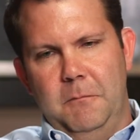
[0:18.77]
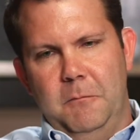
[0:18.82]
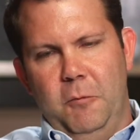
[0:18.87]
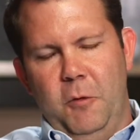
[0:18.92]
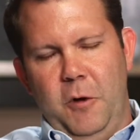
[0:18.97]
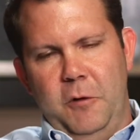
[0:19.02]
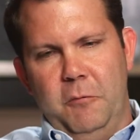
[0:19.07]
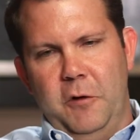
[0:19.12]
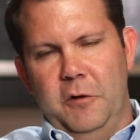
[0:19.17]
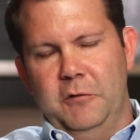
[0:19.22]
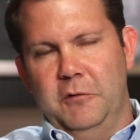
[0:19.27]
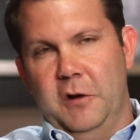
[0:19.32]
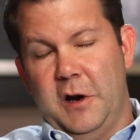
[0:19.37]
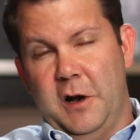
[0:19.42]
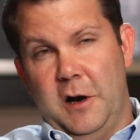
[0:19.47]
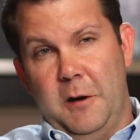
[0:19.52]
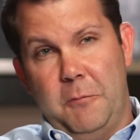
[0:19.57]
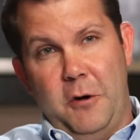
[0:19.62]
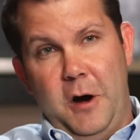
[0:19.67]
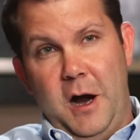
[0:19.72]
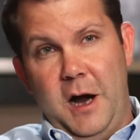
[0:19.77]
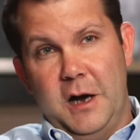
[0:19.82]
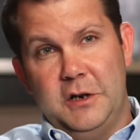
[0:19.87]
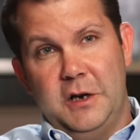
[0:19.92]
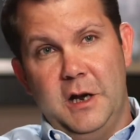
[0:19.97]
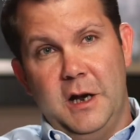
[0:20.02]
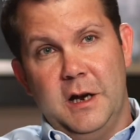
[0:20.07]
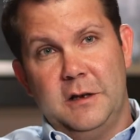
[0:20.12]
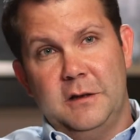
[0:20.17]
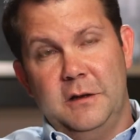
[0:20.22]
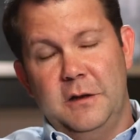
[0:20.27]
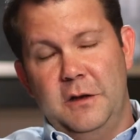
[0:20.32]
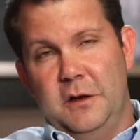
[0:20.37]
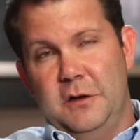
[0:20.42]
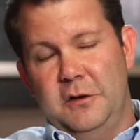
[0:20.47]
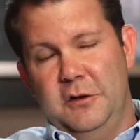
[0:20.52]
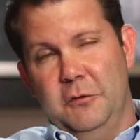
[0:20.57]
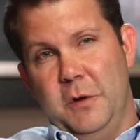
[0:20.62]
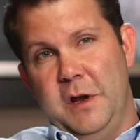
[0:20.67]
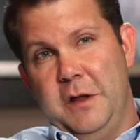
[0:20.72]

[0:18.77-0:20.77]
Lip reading: when we look at a project, do